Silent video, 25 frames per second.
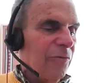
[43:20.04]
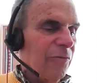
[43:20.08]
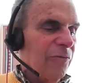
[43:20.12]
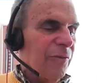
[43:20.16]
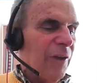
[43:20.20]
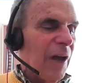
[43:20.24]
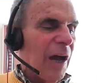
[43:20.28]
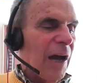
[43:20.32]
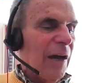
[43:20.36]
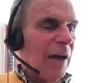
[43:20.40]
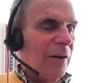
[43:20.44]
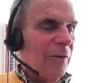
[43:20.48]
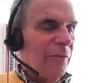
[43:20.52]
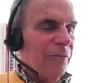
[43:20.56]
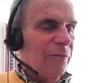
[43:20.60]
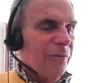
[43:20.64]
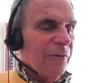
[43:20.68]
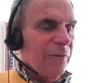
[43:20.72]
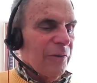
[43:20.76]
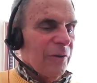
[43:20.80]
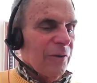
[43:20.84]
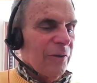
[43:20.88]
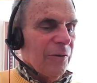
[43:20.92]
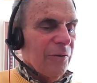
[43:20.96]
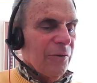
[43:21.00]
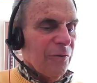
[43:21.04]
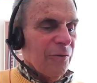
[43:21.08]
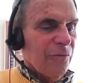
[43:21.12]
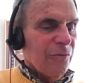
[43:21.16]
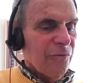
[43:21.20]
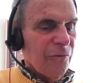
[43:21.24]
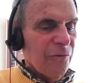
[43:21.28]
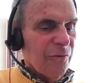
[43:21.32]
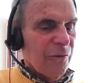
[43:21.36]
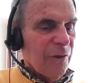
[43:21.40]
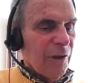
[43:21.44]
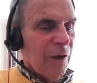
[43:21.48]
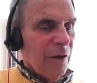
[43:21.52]
style for
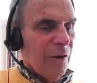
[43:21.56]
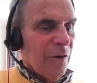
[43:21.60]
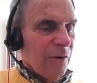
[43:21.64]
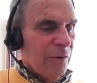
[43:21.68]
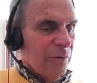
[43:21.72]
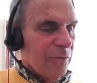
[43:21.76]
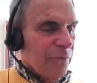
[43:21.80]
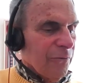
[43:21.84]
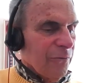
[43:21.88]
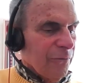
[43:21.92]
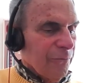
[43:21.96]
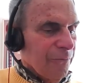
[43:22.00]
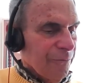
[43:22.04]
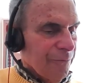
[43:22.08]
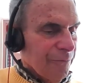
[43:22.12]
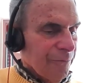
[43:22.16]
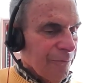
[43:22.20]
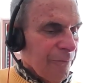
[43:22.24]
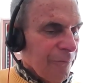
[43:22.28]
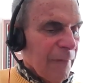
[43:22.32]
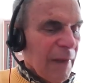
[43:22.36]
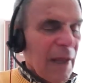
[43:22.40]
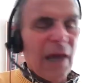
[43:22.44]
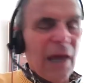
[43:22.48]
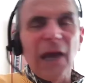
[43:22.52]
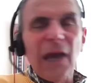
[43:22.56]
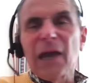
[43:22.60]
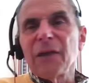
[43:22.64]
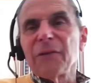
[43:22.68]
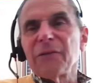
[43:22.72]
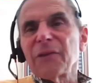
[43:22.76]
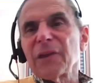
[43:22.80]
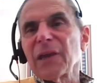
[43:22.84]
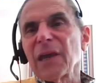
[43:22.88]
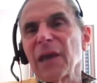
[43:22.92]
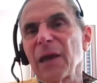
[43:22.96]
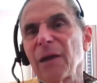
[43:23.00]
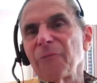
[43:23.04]
literature and the arts.
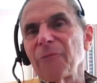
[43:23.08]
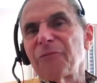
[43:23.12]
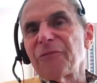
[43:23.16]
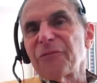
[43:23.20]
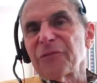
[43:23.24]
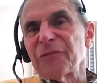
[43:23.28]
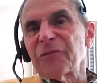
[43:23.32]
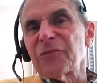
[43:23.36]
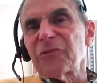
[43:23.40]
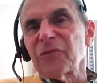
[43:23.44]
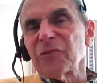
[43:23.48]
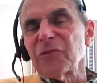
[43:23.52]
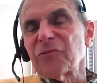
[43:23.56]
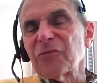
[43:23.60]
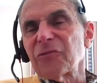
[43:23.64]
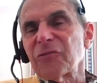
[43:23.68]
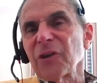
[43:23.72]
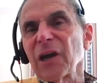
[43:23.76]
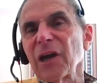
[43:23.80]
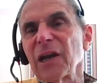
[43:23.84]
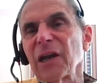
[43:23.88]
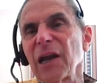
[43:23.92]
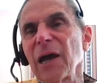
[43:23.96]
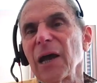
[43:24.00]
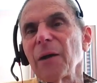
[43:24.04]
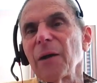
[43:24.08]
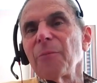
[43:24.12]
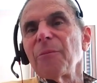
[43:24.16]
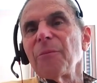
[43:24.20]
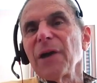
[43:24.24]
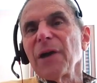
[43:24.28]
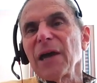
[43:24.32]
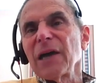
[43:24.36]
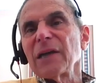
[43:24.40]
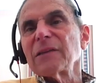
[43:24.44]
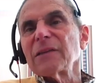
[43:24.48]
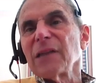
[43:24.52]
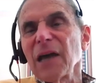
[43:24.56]
And the emphasis on how
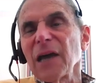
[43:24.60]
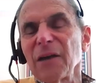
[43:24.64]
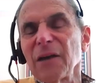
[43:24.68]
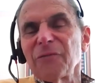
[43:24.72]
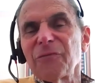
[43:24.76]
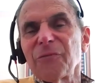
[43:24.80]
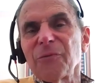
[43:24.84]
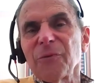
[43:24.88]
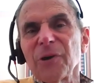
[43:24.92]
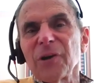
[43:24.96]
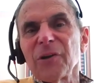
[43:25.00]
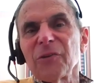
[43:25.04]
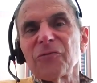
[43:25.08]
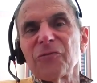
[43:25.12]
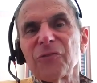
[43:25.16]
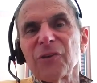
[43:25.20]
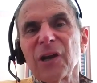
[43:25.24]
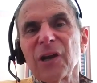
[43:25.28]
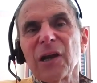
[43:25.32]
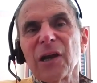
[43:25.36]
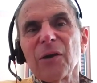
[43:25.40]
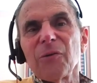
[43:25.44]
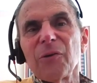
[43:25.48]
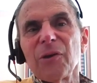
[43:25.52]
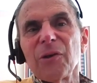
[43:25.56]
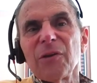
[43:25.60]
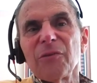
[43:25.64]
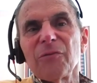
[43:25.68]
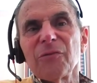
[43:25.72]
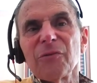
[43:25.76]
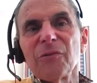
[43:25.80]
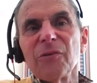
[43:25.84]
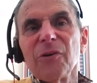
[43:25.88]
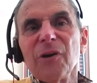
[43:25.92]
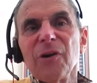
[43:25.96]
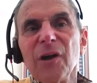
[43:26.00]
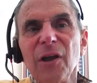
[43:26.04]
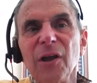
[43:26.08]
bad life was and how
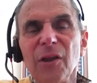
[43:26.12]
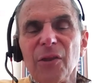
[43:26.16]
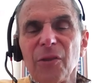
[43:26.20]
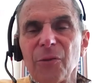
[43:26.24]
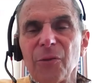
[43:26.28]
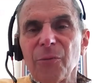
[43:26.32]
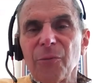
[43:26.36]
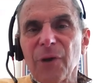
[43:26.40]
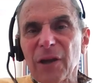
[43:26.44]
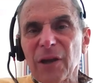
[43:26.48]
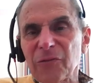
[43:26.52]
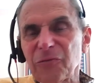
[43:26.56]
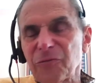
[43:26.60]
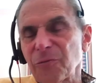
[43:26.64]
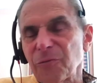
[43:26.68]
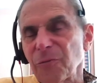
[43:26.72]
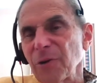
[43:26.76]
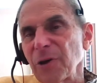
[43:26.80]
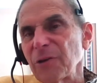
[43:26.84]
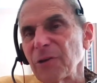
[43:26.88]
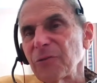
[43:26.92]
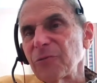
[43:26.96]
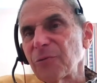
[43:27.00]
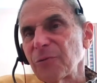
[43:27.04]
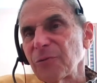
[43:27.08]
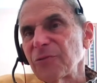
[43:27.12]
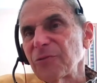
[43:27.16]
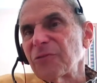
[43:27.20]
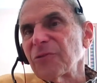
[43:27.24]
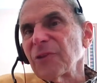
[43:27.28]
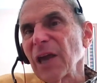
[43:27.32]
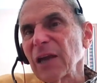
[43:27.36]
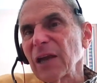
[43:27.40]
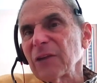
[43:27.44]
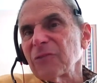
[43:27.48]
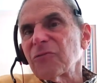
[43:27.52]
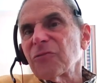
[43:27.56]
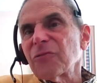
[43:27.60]
evil the West was
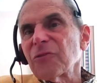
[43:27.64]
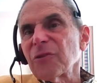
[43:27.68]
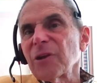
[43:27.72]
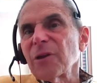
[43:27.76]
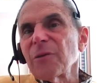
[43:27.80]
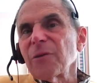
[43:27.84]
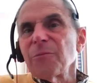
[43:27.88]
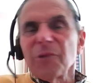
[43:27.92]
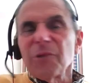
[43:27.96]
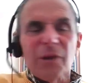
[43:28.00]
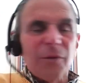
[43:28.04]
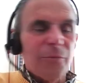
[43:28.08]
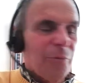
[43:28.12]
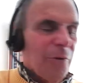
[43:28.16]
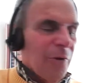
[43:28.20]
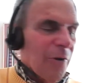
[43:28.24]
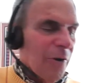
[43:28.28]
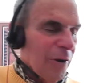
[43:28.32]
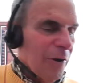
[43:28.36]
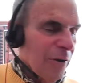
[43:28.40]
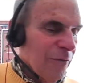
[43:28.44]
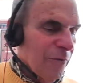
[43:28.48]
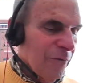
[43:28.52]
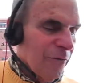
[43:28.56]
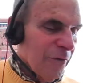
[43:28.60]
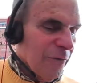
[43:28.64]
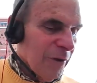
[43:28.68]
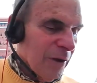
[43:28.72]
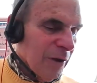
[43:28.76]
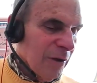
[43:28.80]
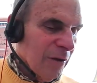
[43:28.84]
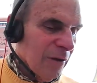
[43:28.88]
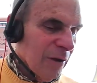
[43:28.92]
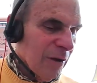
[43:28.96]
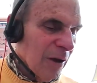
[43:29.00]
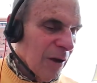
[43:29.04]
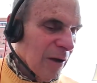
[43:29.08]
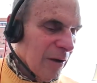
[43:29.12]
naturally a big part of
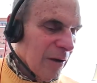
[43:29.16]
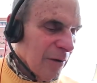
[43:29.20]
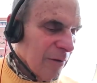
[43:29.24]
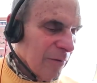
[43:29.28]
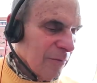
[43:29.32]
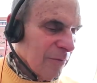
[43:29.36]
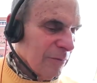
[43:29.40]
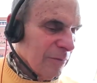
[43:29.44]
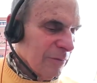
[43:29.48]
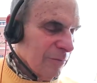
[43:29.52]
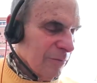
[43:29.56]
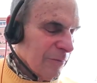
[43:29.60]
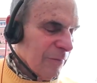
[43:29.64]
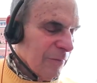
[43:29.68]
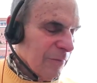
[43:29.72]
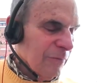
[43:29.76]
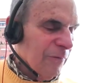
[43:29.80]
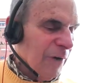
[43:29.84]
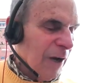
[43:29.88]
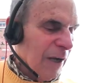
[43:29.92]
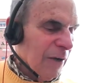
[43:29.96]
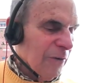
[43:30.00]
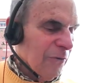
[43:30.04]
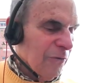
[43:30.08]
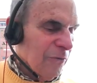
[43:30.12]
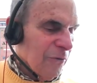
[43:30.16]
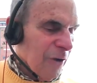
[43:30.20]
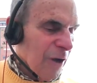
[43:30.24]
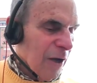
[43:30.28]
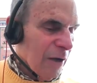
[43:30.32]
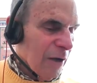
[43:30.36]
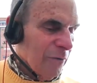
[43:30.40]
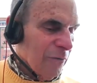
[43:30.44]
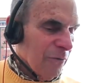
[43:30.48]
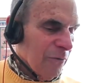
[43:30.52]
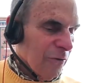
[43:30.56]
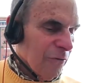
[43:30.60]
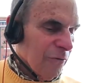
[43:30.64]
the Writers'
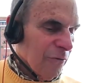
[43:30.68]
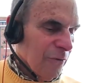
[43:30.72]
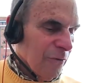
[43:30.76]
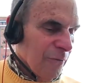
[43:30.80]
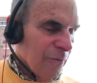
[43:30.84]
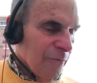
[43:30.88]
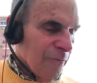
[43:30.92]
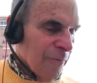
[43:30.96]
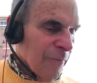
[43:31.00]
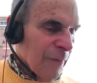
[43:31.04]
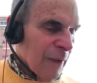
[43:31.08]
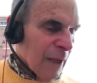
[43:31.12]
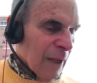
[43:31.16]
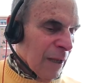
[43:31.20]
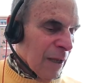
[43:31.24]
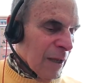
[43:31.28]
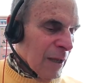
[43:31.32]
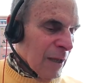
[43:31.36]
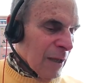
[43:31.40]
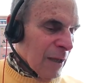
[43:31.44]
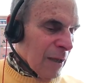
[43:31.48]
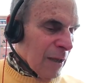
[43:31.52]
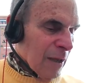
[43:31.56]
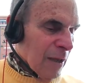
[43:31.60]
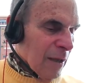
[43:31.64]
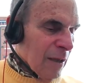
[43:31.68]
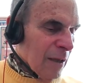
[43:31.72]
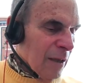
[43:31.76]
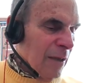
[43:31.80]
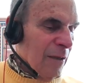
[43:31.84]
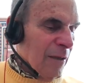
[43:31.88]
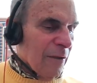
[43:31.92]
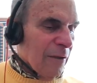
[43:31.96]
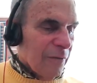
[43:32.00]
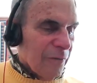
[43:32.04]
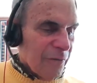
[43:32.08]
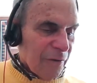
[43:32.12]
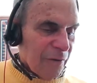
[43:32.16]
Congress.
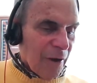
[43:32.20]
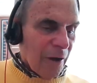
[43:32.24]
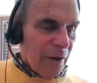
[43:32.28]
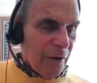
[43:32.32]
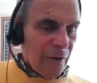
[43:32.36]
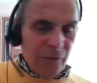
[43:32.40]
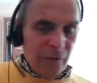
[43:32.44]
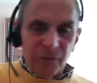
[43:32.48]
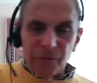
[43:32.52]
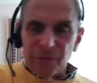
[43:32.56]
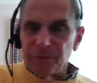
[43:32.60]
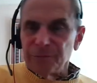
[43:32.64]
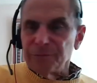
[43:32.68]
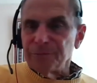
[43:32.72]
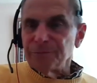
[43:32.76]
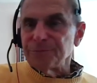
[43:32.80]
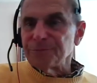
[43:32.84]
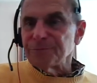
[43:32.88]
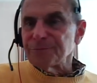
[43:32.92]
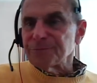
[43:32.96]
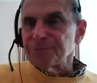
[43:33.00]
So